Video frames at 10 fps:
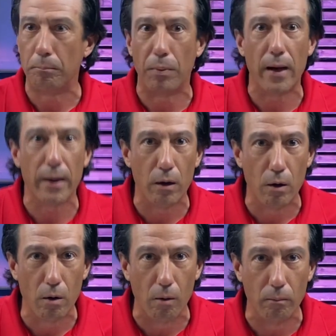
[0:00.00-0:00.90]
Buy a
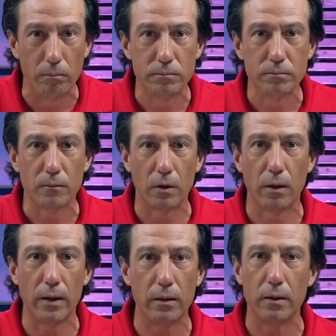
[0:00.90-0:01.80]
home. All
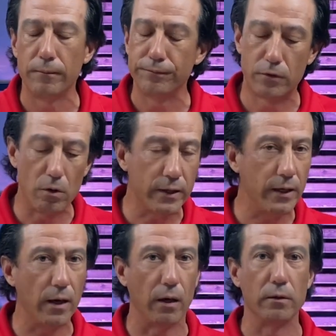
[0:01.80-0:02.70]
right? Don't
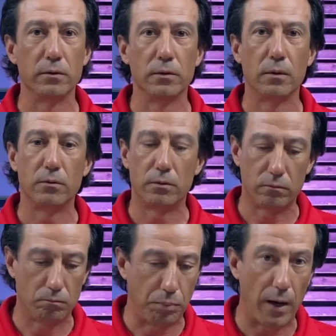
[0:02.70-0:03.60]
care.
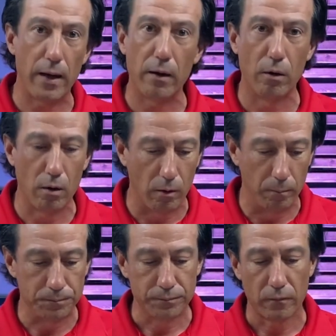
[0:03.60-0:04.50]
Buy a
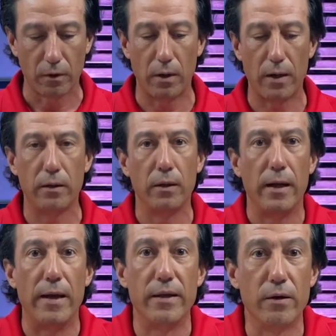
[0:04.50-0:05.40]
home, all right? And then